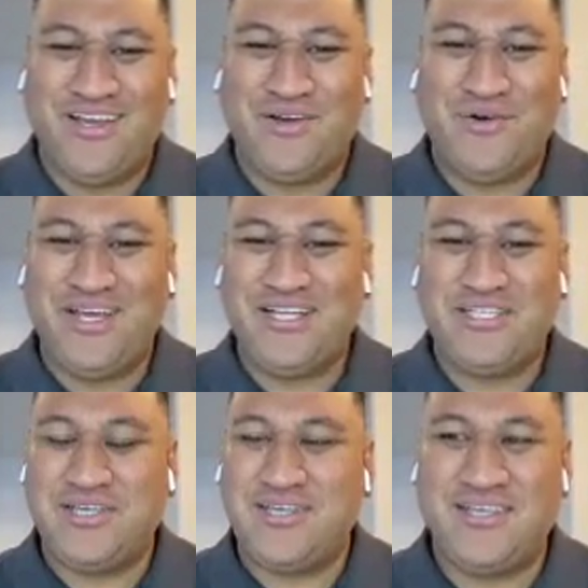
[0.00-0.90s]
going
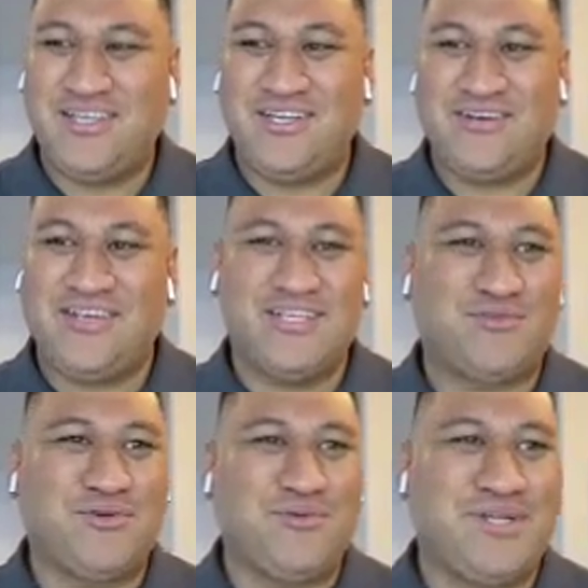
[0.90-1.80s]
into, his
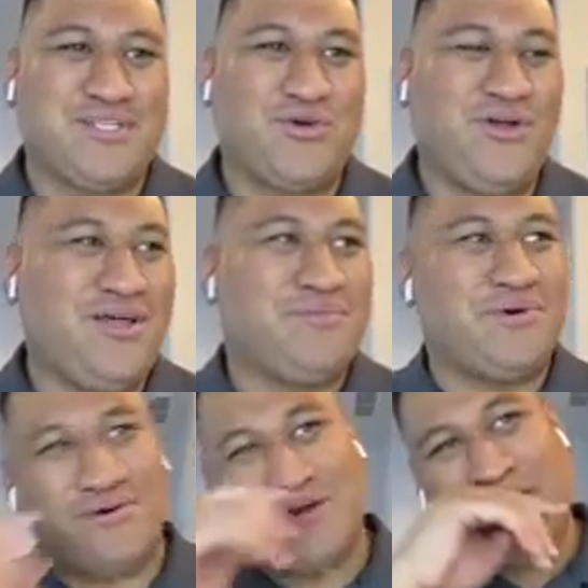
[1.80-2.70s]
room with a toilet
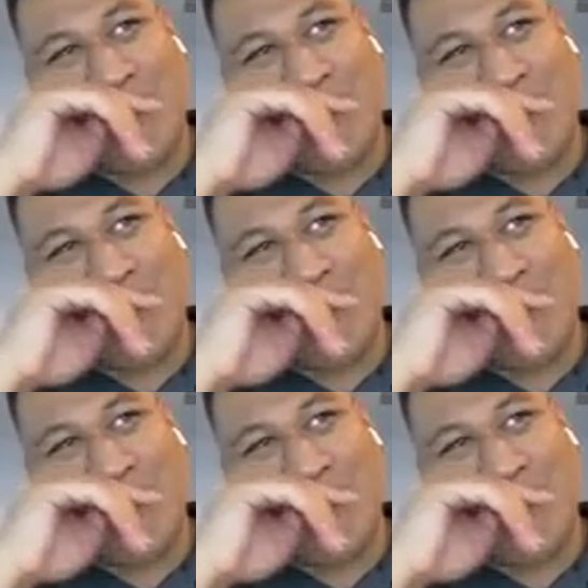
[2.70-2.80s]
bowl,